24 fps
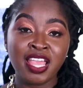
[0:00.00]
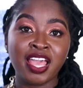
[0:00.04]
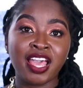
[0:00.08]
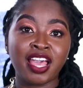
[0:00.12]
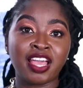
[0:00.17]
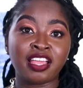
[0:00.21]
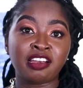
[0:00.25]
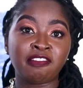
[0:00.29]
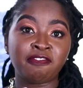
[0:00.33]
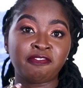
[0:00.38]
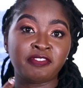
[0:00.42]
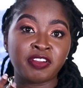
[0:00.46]

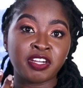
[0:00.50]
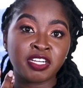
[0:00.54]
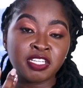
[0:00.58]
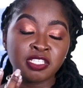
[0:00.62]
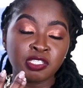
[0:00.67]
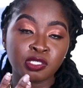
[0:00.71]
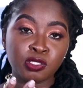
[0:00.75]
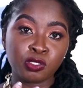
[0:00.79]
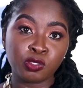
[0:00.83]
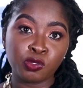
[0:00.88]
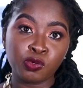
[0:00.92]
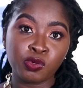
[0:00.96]
and very
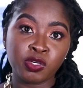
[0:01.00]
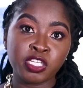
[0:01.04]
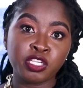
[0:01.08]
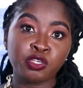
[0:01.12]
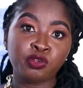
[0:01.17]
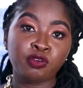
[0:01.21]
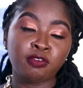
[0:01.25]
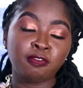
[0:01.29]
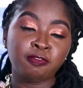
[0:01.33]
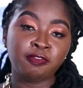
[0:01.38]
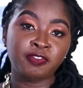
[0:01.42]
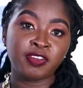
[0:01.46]
slowly
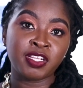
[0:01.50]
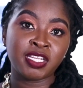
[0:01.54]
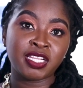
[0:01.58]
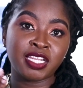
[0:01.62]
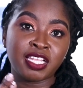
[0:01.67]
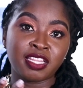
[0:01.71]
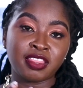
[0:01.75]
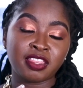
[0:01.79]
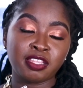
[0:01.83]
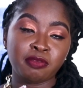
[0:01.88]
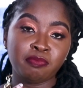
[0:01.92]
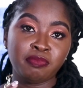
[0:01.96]
you'll feel
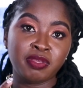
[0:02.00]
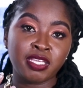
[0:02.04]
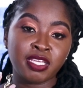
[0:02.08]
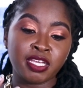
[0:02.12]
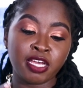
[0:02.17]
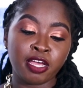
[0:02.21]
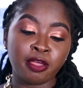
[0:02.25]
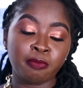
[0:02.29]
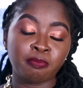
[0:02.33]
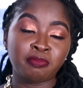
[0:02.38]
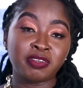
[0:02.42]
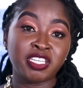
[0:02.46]
that they
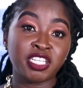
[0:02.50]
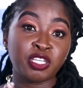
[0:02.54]
become